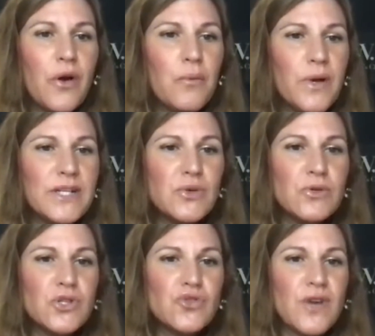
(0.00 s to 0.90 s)
What is your
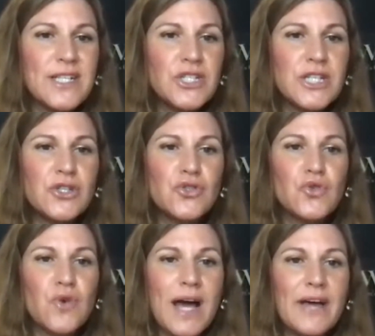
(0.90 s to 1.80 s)
strategy to
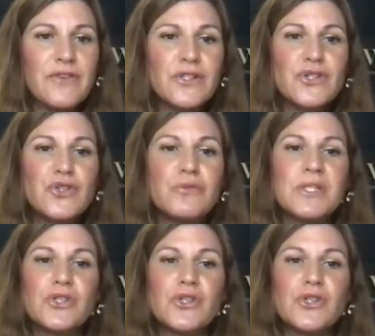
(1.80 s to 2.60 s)
drive consumers